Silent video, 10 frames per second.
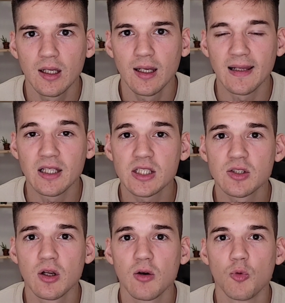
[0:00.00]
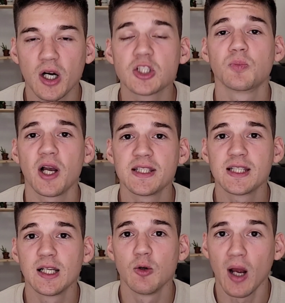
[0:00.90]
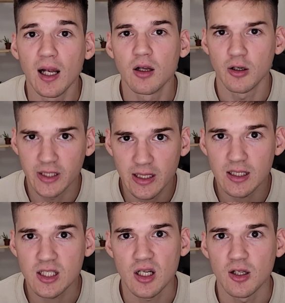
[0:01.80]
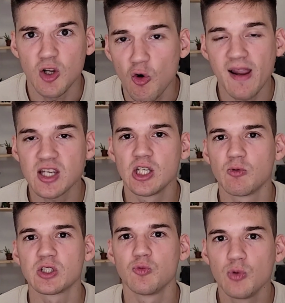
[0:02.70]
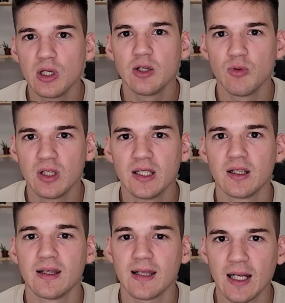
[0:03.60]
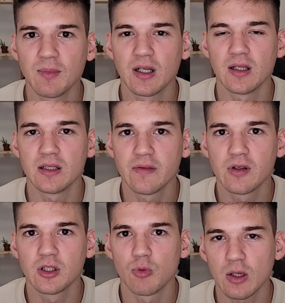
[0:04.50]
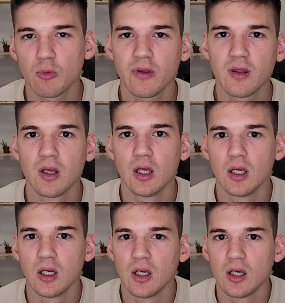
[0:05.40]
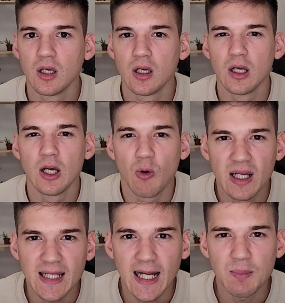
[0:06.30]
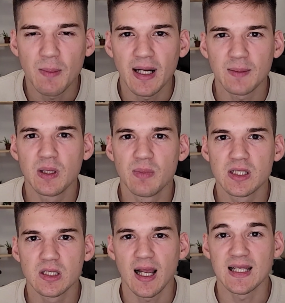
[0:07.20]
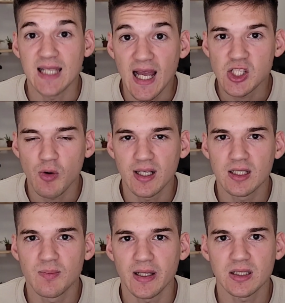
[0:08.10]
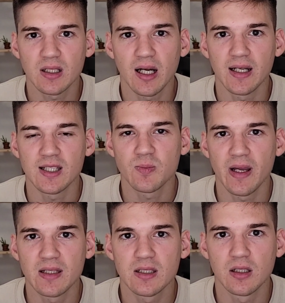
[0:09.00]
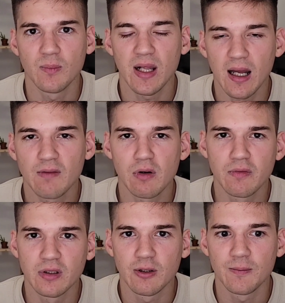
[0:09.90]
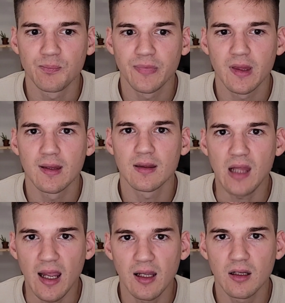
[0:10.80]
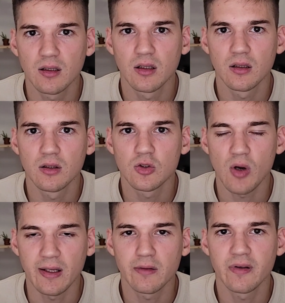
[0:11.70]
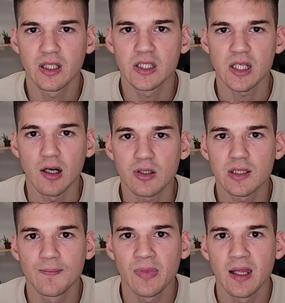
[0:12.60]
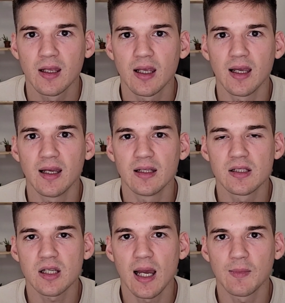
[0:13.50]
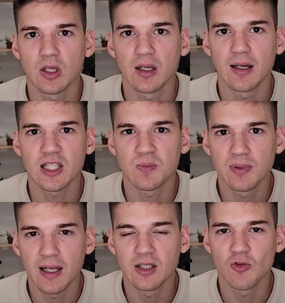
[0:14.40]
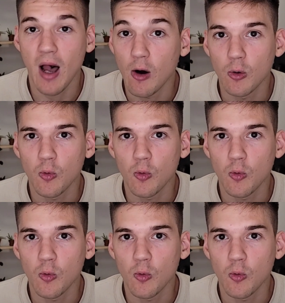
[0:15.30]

And this worked surprisingly well. Or did it? No, actually it was really a nightmare and difficult to work with. Well, a nightmare might be a bit exaggerated, but I spent the better half of a day trying to figure this out. And I'm gonna explain you how it